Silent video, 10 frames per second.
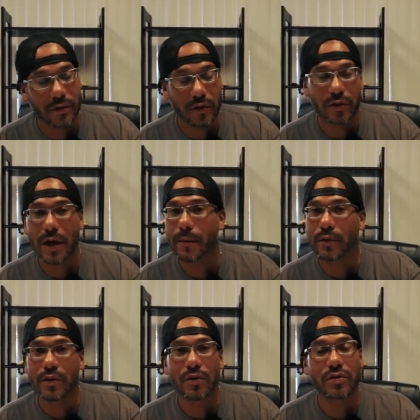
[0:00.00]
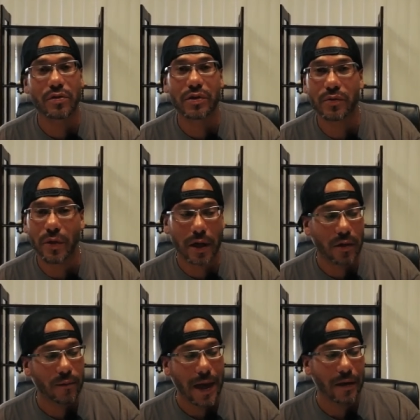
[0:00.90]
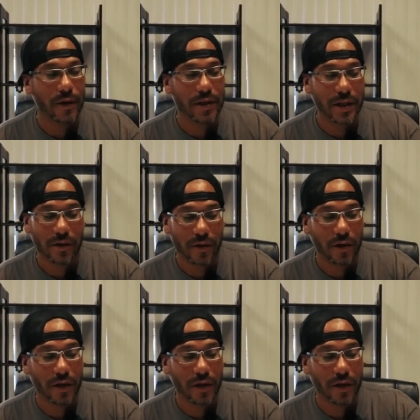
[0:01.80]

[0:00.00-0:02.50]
So you're able to use your regular battery tender on